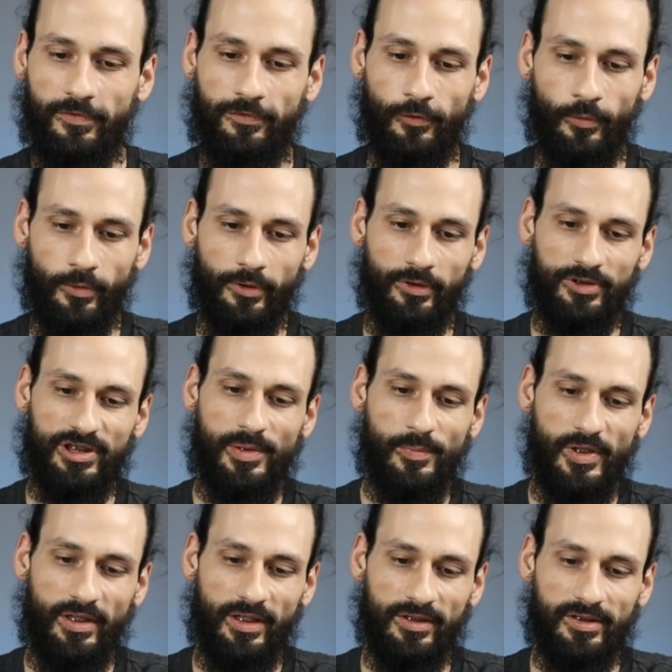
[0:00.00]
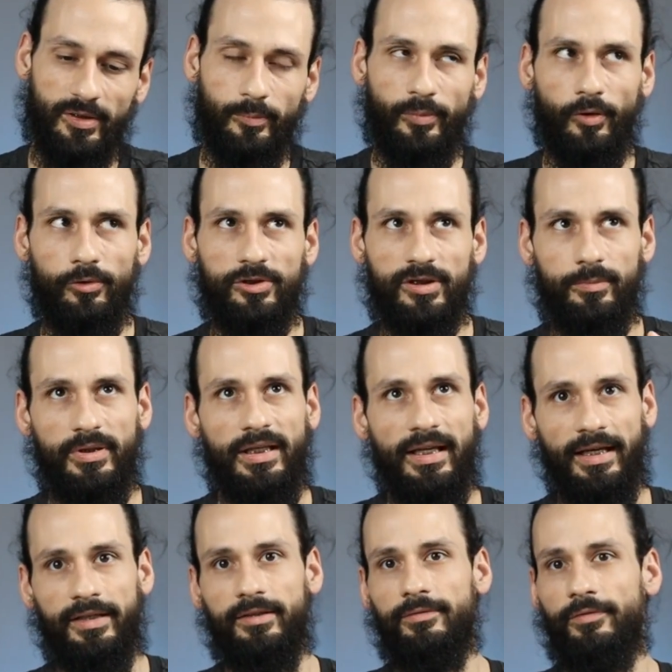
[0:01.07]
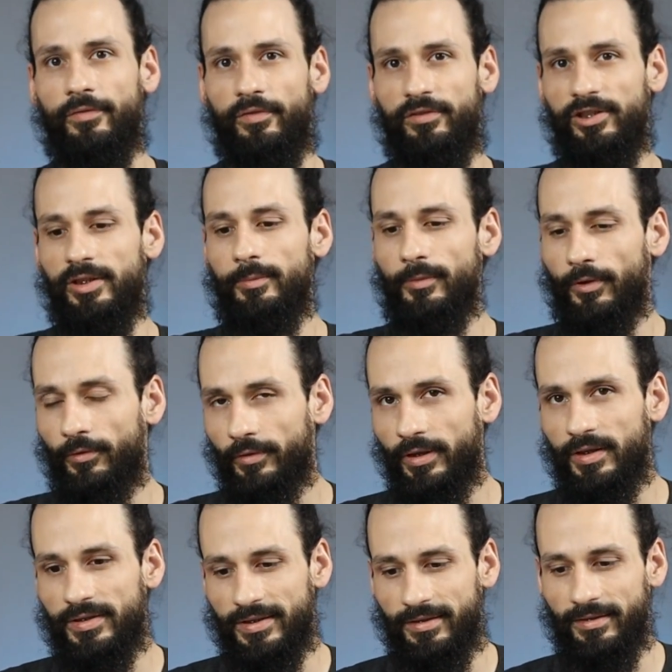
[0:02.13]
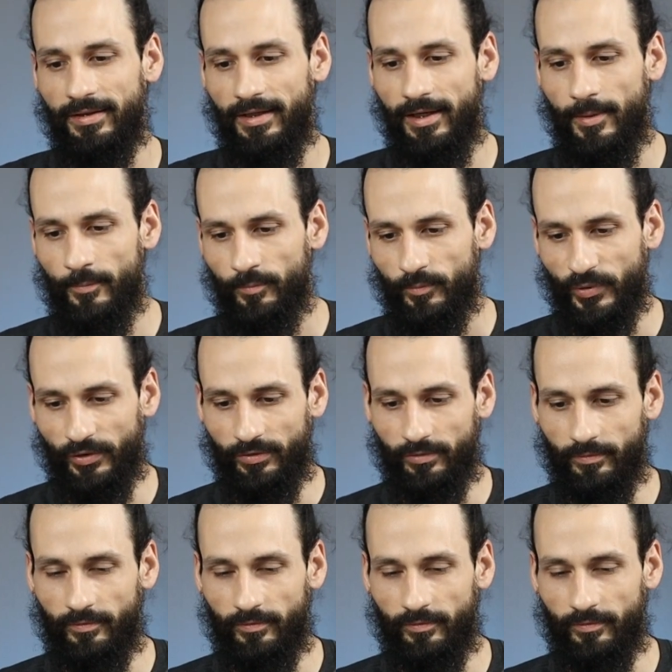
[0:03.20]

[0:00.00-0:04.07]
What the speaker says: for something that's supposed to be kind of theme oriented, but